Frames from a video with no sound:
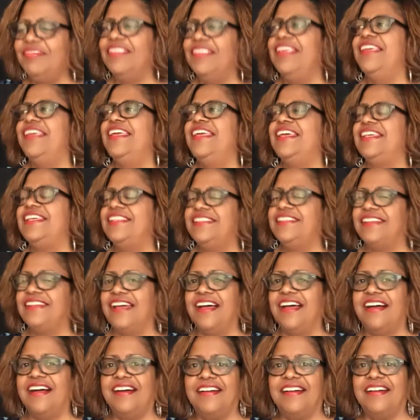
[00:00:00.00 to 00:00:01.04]
And
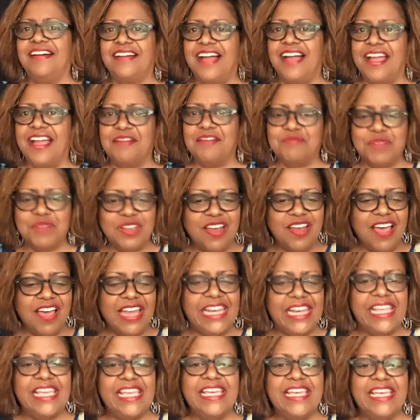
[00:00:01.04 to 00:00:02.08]
uh, I went
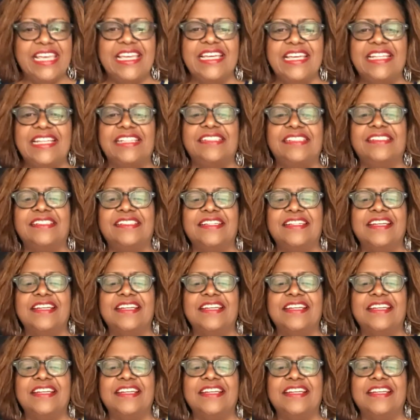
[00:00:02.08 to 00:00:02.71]
on in and